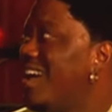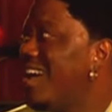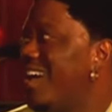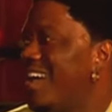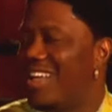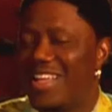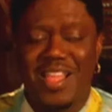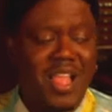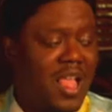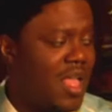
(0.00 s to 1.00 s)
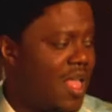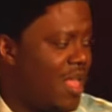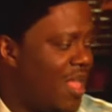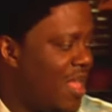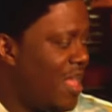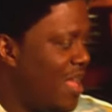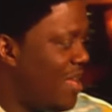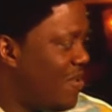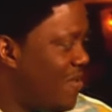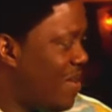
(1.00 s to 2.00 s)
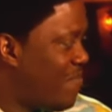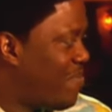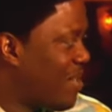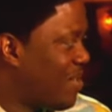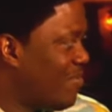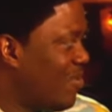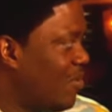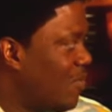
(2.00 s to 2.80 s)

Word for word: I know how to pick them, no?